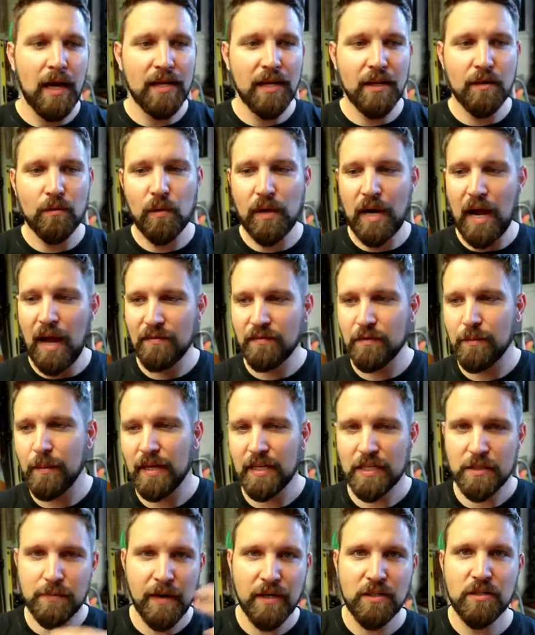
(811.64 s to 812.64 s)
I didn't wanna have to
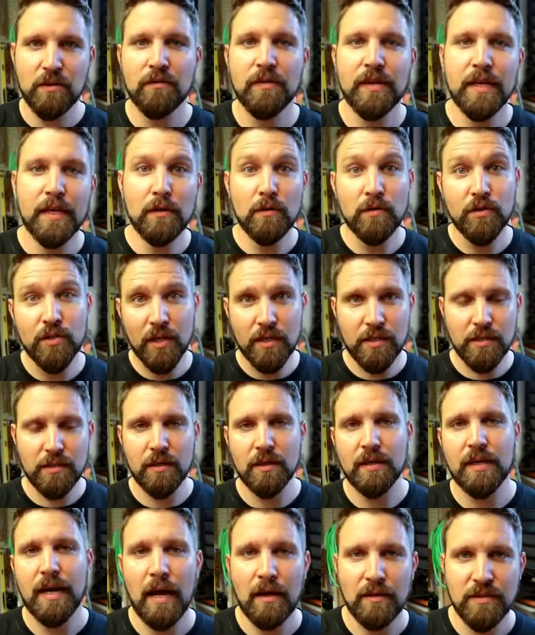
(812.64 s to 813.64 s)
make a special video just
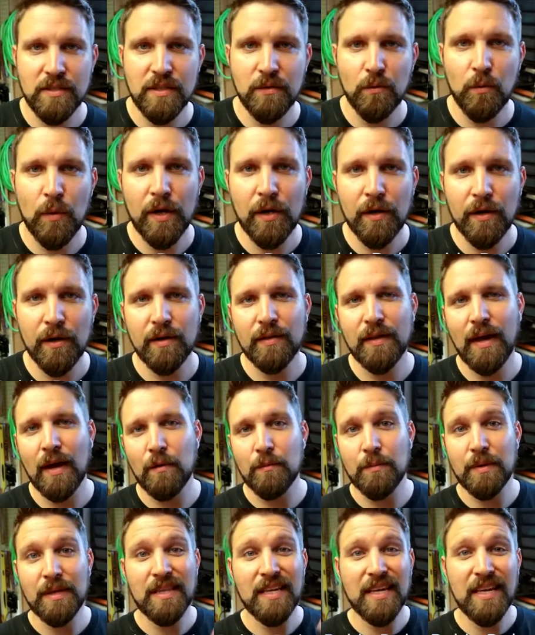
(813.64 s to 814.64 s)
to announce the winner, and that
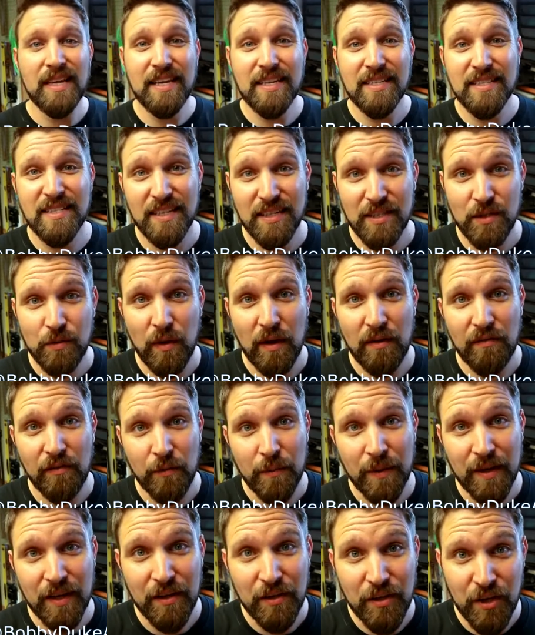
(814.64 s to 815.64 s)
would be the easiest way
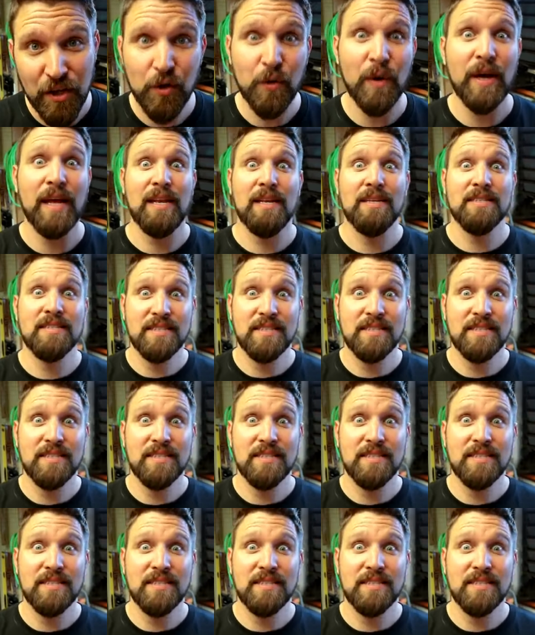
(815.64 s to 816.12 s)
for me to do it.